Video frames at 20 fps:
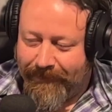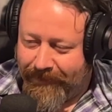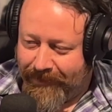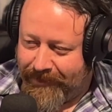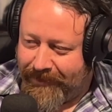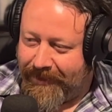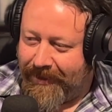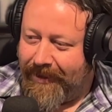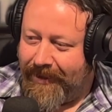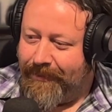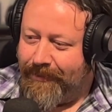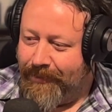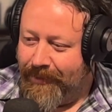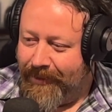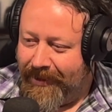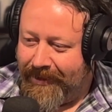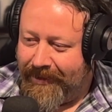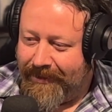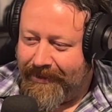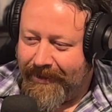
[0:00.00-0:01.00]
our first time
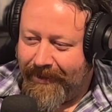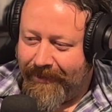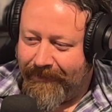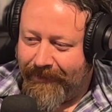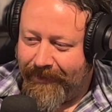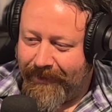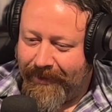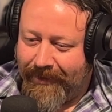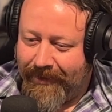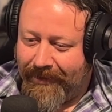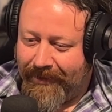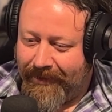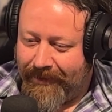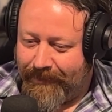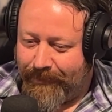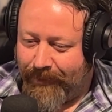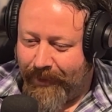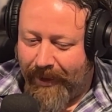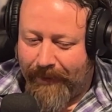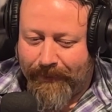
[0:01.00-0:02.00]
playing in Denver
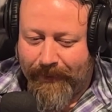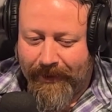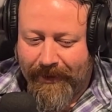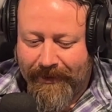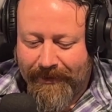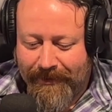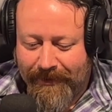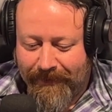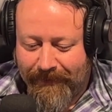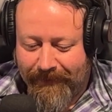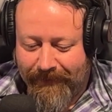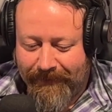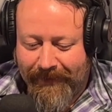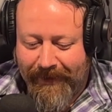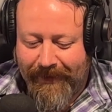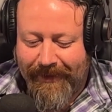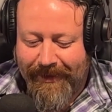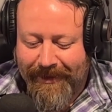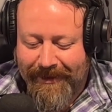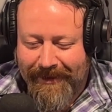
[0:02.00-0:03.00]
proper, so we're
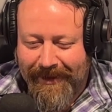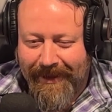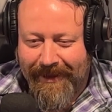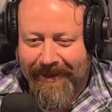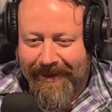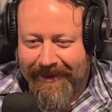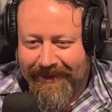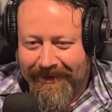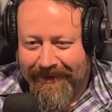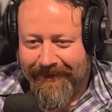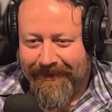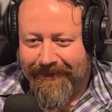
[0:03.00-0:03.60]
very excited.